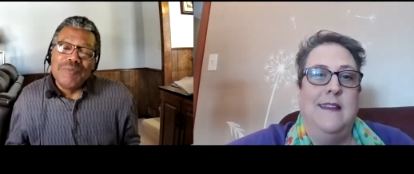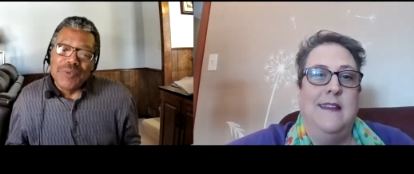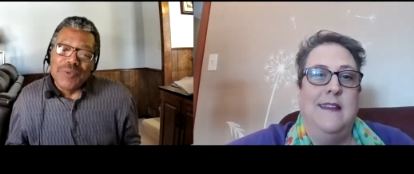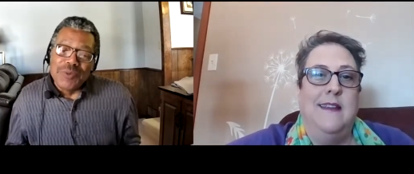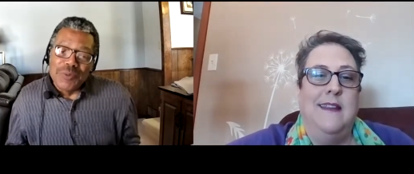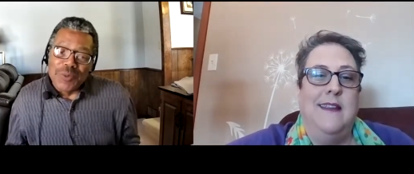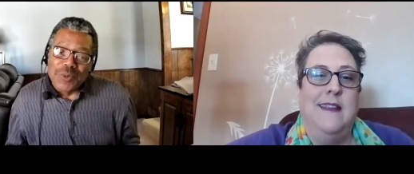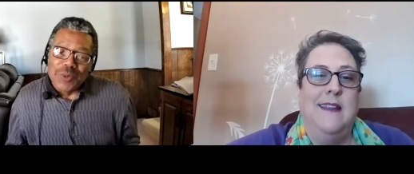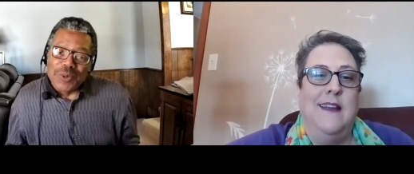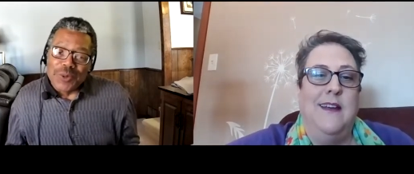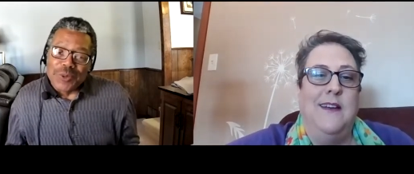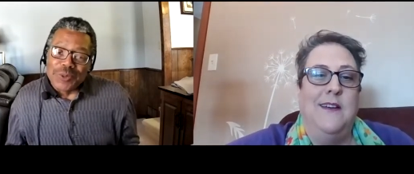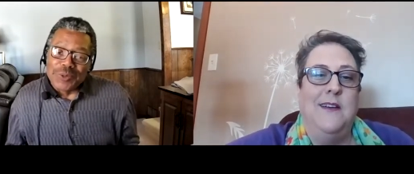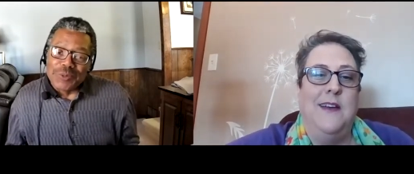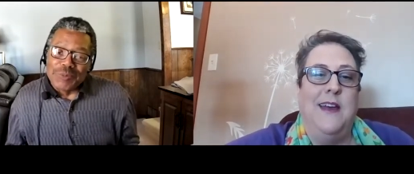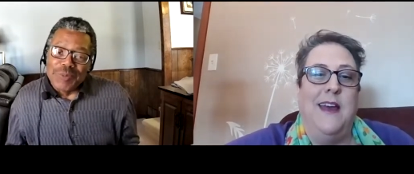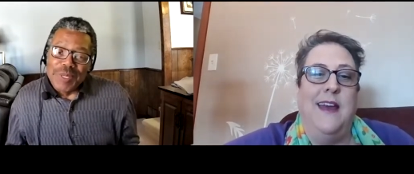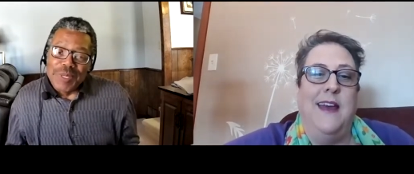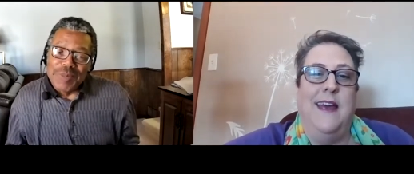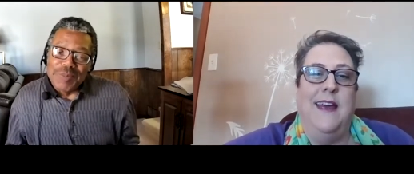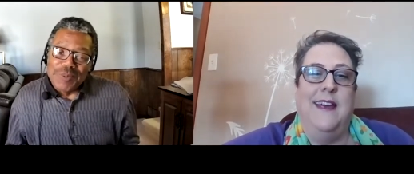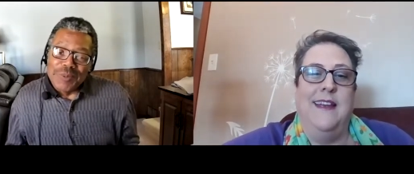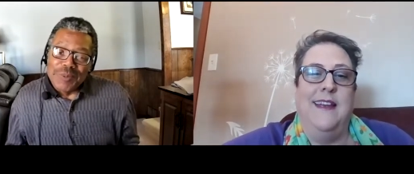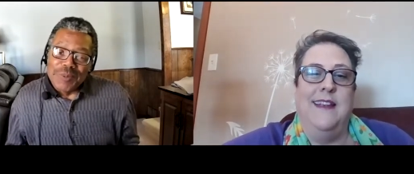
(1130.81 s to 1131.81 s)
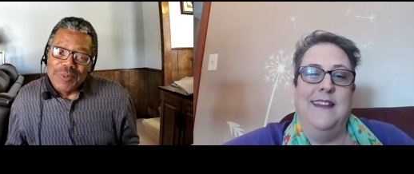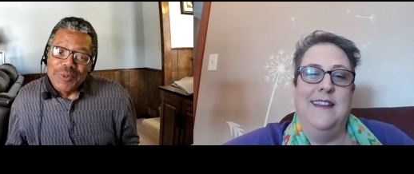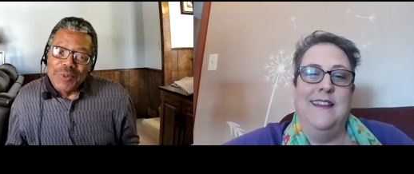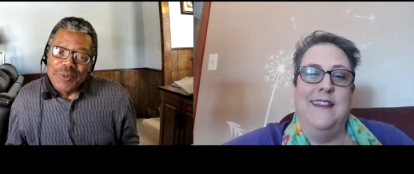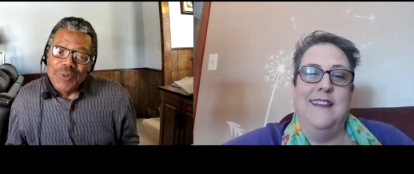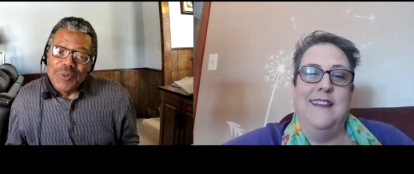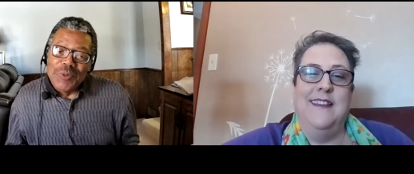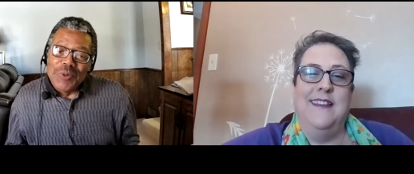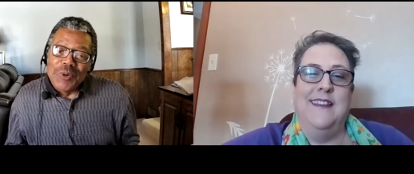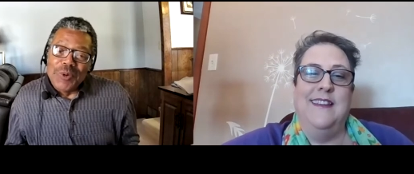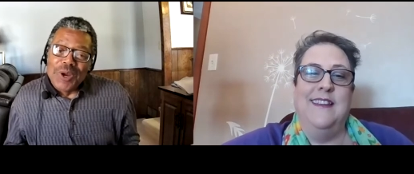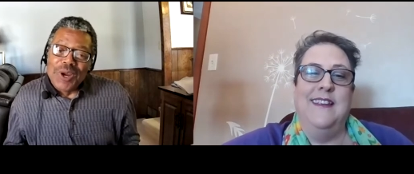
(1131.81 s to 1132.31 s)
Speaker 1: We're looking for
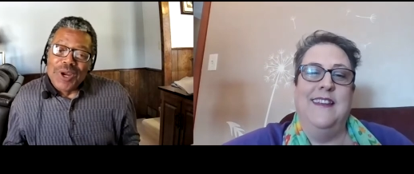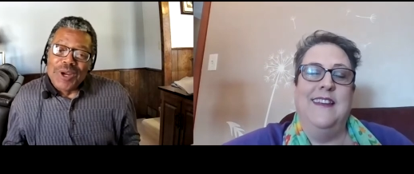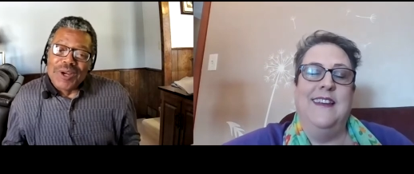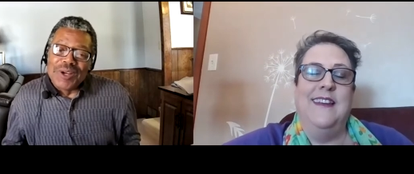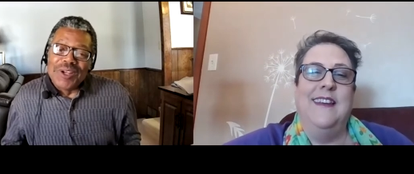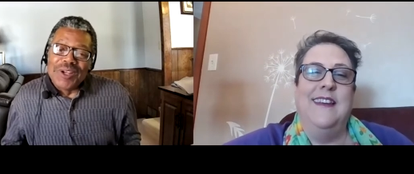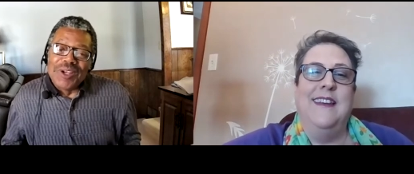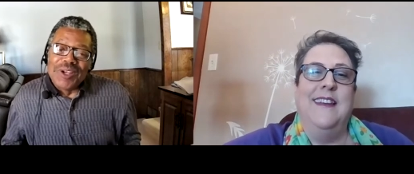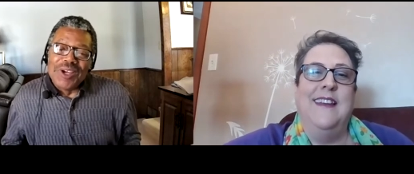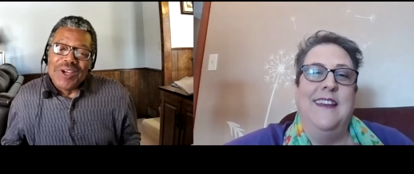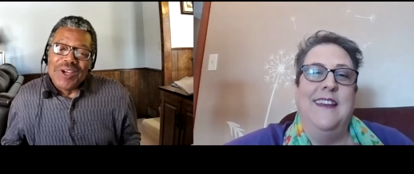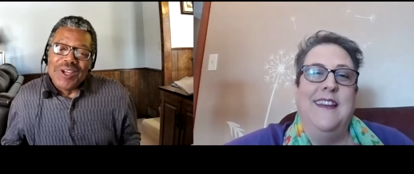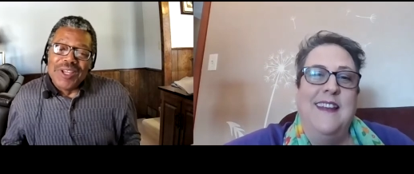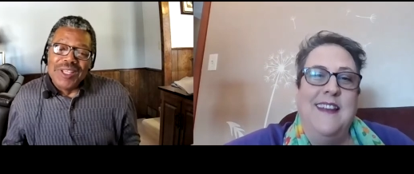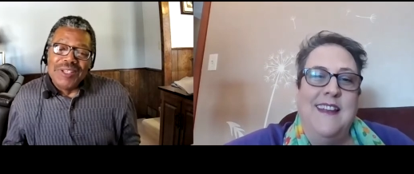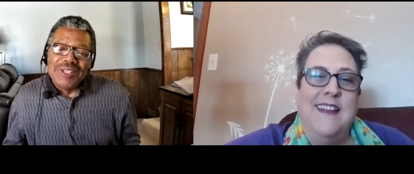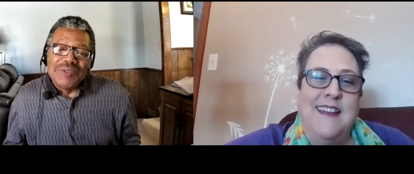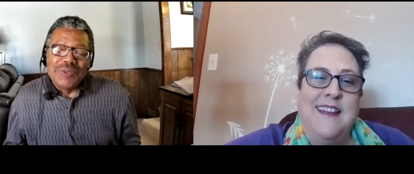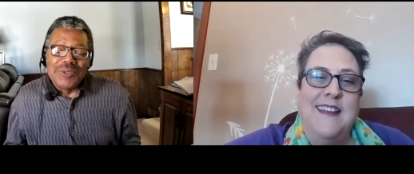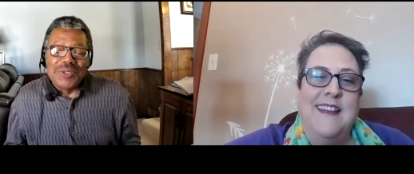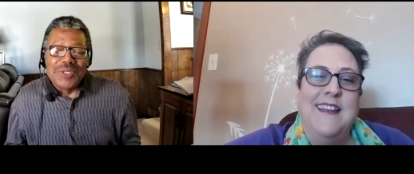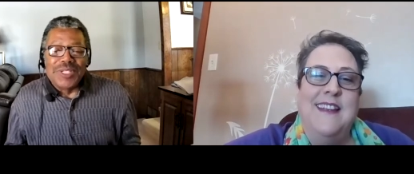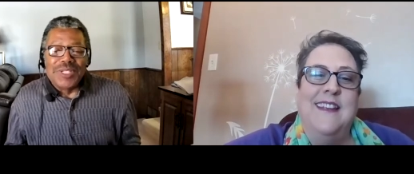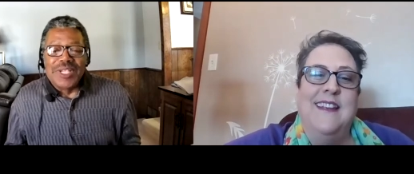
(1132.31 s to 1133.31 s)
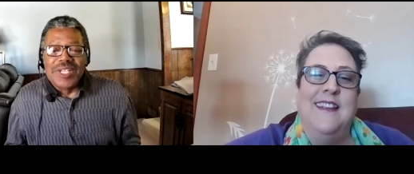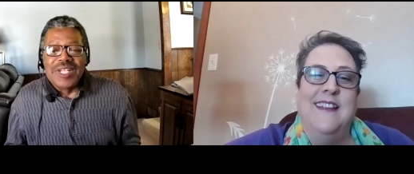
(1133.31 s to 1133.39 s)
workers, people who are,